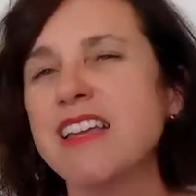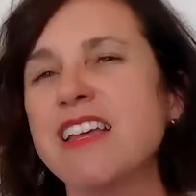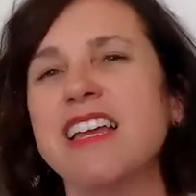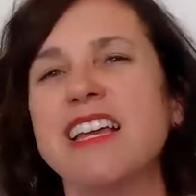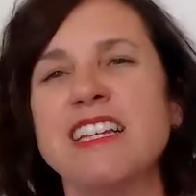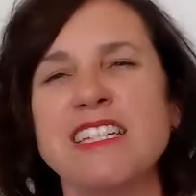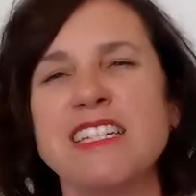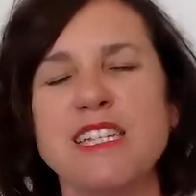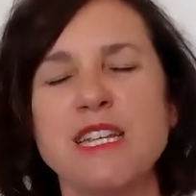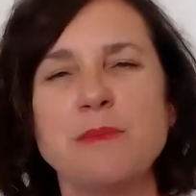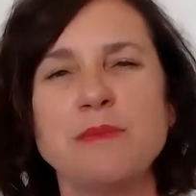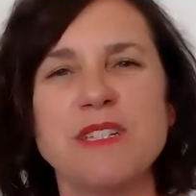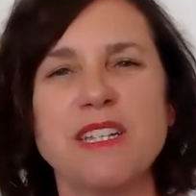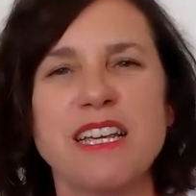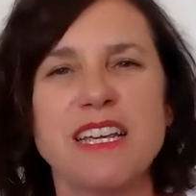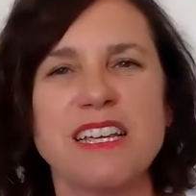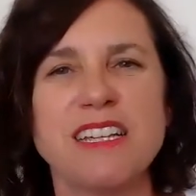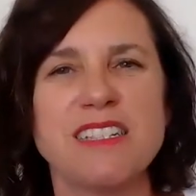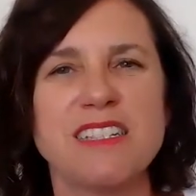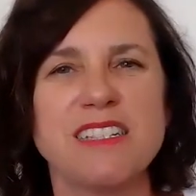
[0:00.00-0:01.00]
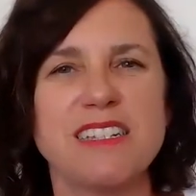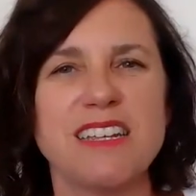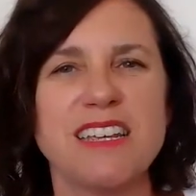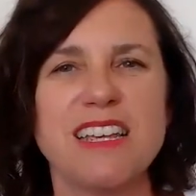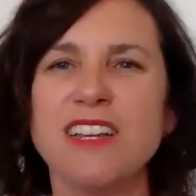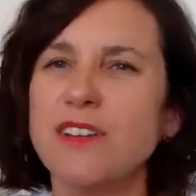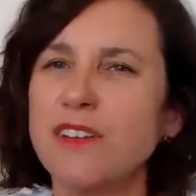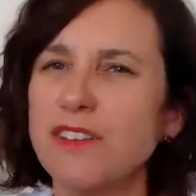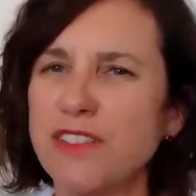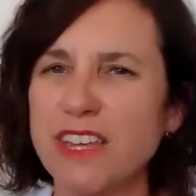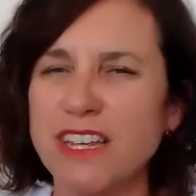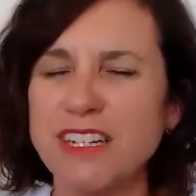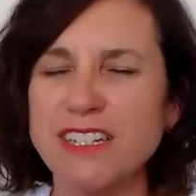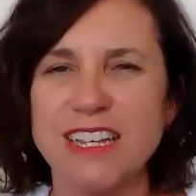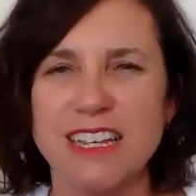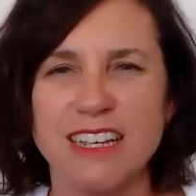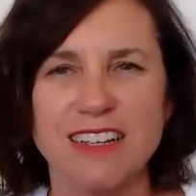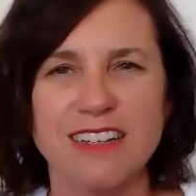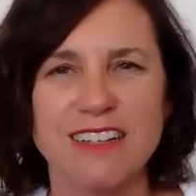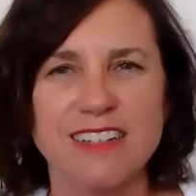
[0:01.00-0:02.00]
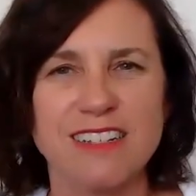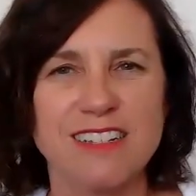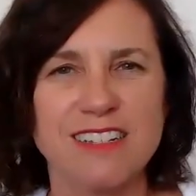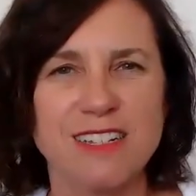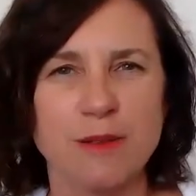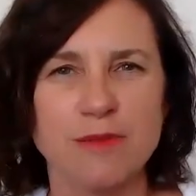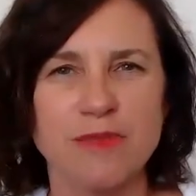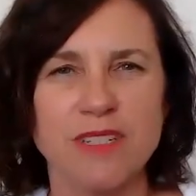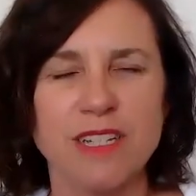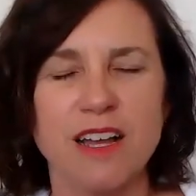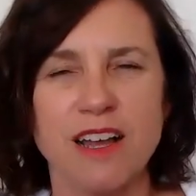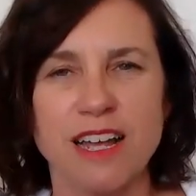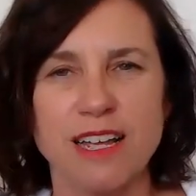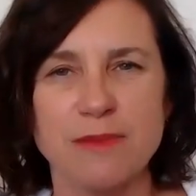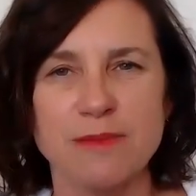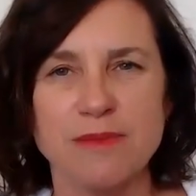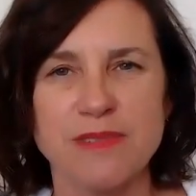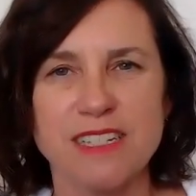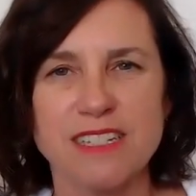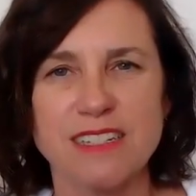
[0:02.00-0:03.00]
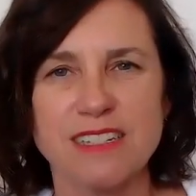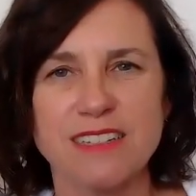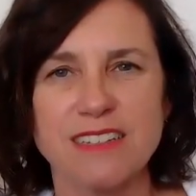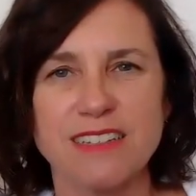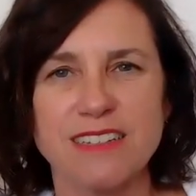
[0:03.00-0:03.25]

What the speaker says: It seems like it's inauthentic sometimes.